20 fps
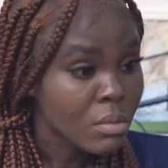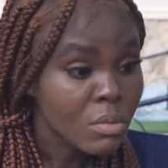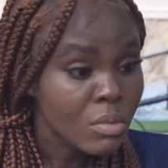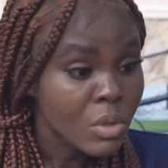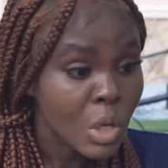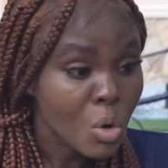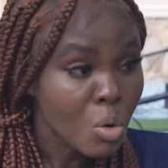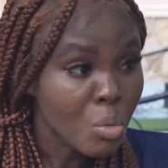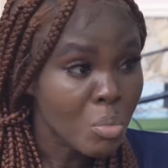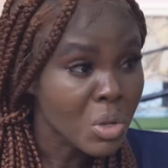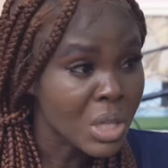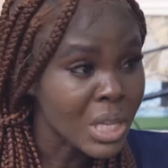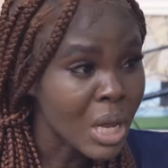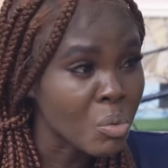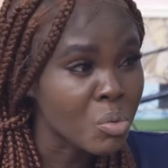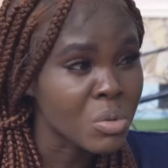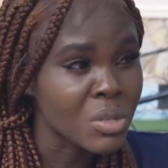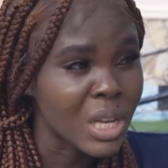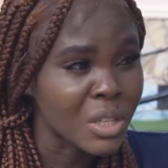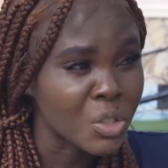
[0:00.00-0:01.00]
The Umunna
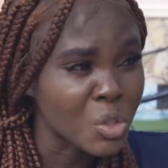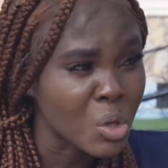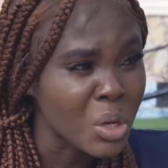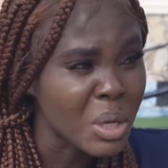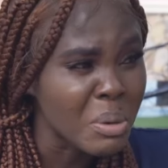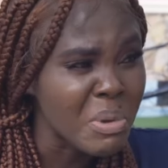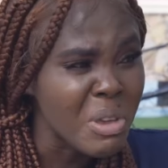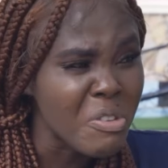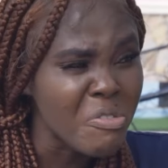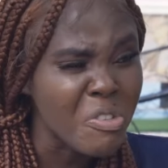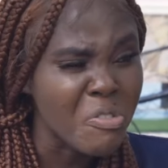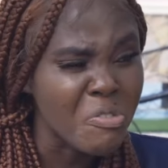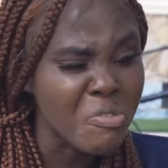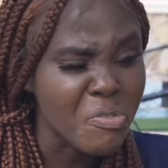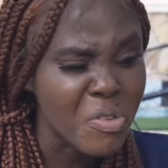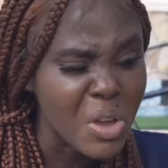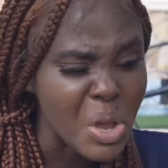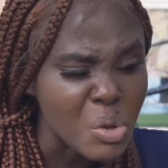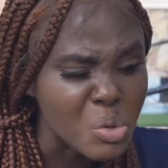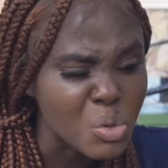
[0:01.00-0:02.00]
will sanction him if he
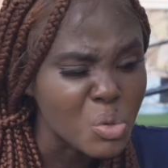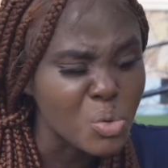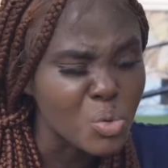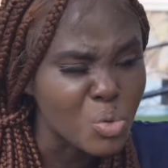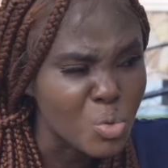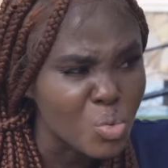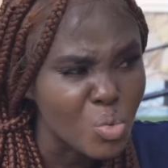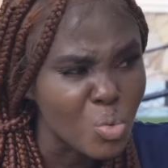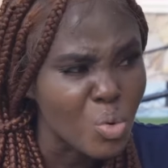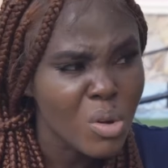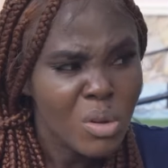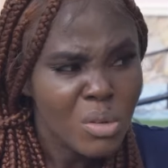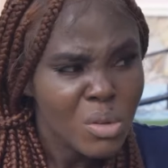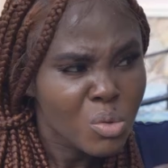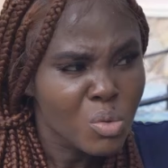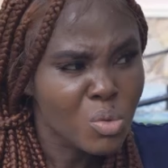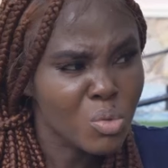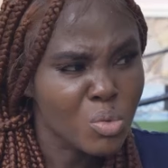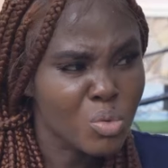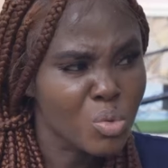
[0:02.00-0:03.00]
fails
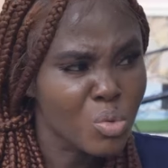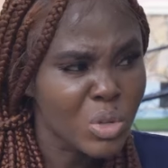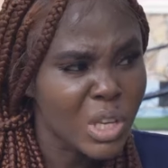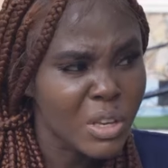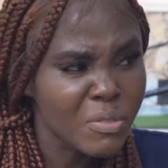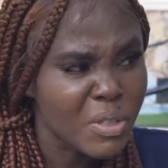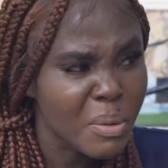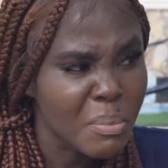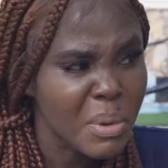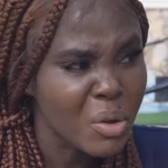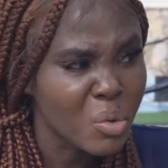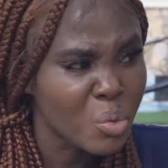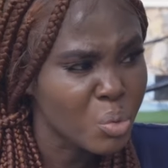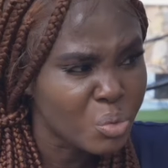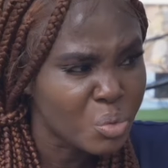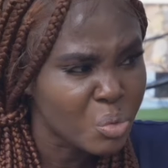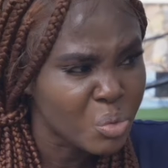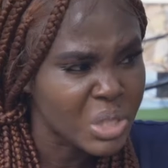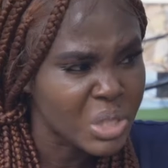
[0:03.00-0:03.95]
to give them a good